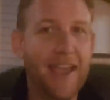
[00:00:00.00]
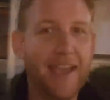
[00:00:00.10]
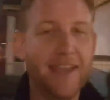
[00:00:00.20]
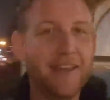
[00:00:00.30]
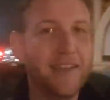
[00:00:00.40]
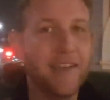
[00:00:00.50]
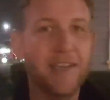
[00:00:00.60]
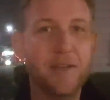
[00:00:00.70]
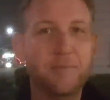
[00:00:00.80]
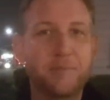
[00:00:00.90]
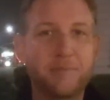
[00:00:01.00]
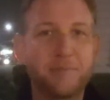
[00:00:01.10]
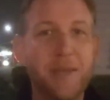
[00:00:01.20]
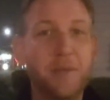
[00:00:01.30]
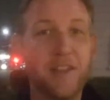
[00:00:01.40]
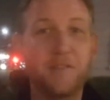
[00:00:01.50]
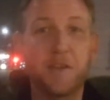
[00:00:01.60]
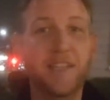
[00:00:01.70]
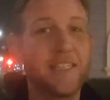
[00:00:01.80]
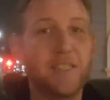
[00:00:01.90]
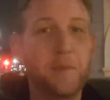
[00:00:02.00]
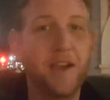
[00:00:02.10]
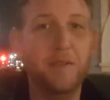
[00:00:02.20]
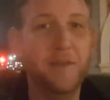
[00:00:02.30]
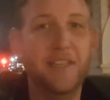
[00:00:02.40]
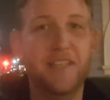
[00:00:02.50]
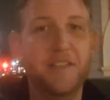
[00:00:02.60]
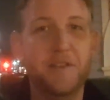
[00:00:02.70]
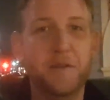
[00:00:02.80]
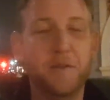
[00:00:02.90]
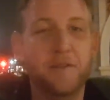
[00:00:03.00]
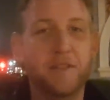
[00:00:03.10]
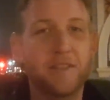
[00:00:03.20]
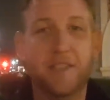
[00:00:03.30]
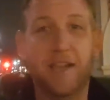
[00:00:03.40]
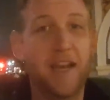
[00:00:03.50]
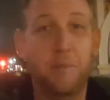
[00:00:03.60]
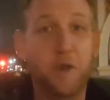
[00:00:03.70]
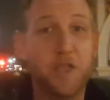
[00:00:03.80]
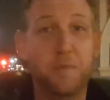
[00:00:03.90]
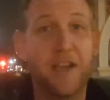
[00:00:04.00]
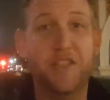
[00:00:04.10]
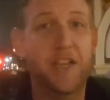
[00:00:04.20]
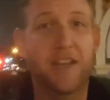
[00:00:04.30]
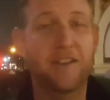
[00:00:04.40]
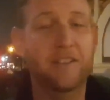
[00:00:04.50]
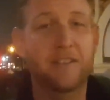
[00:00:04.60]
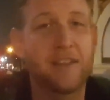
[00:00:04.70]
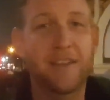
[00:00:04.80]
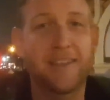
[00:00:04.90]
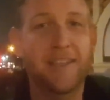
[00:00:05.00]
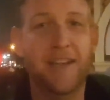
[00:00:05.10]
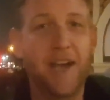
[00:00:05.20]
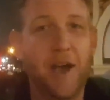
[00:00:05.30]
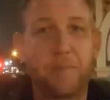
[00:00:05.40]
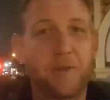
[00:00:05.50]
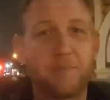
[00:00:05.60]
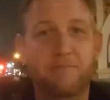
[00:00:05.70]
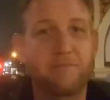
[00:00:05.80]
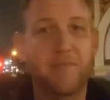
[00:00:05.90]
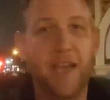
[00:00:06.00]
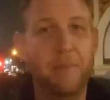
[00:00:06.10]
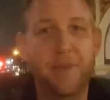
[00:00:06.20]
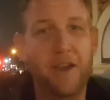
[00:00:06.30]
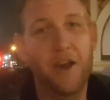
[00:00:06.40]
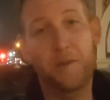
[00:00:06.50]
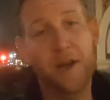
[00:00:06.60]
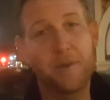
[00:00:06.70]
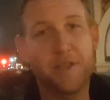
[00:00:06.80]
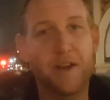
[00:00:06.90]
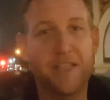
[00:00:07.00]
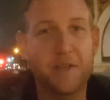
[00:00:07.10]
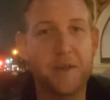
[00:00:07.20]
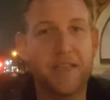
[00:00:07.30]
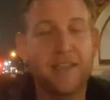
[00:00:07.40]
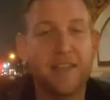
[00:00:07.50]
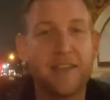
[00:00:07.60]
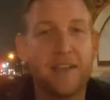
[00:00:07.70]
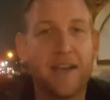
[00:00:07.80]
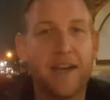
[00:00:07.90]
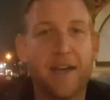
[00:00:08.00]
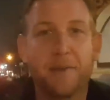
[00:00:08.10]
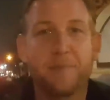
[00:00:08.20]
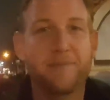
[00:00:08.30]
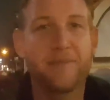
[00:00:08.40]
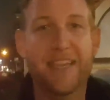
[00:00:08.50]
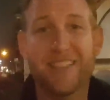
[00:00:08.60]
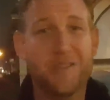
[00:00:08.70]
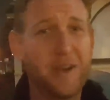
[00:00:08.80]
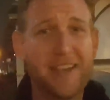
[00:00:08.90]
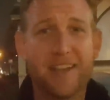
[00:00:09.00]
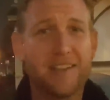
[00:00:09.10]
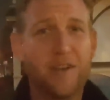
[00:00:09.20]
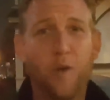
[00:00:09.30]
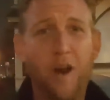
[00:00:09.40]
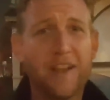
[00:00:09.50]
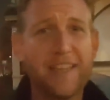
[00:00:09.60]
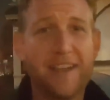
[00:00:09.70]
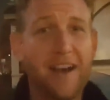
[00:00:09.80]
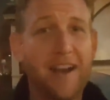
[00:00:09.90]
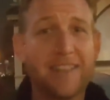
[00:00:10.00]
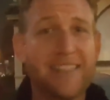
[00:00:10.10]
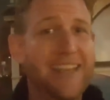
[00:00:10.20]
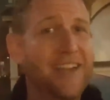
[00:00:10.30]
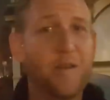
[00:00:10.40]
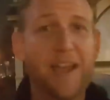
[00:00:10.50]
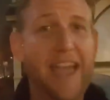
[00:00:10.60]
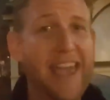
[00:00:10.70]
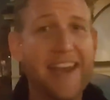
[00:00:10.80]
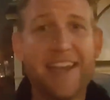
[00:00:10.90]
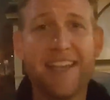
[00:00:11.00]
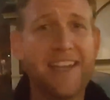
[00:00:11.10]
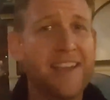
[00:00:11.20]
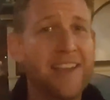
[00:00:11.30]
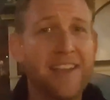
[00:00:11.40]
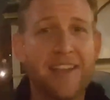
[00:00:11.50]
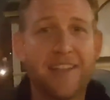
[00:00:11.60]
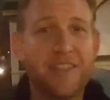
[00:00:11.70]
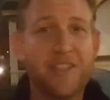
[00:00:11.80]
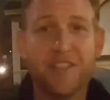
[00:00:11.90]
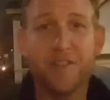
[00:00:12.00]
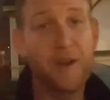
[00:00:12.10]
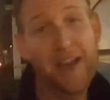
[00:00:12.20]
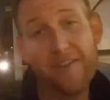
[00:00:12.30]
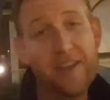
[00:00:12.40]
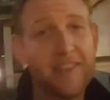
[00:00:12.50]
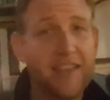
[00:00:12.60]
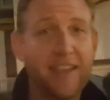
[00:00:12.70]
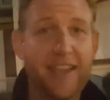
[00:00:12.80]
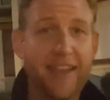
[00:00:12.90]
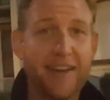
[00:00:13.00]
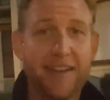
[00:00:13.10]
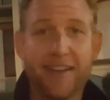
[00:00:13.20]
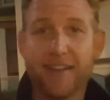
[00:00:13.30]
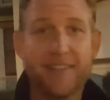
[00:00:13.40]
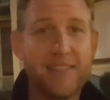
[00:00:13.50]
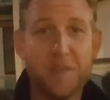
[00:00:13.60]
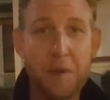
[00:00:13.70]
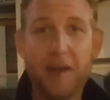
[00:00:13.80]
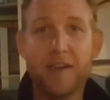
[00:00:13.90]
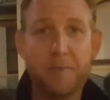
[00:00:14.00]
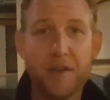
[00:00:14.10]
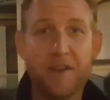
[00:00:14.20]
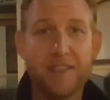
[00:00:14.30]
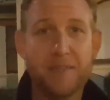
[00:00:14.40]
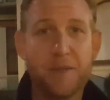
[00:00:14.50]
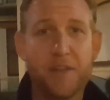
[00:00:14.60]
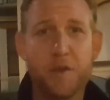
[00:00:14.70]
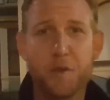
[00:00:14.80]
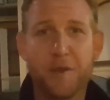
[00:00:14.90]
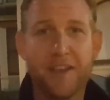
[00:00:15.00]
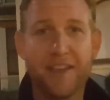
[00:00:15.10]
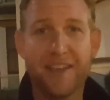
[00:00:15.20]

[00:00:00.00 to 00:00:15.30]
and um, people that have really inspired me to do, to kind of push my channel up and, and beyond what I was already doing. Um, he has great quality content, great editing, just great everything. And uh, it's inspiring to be around somebody who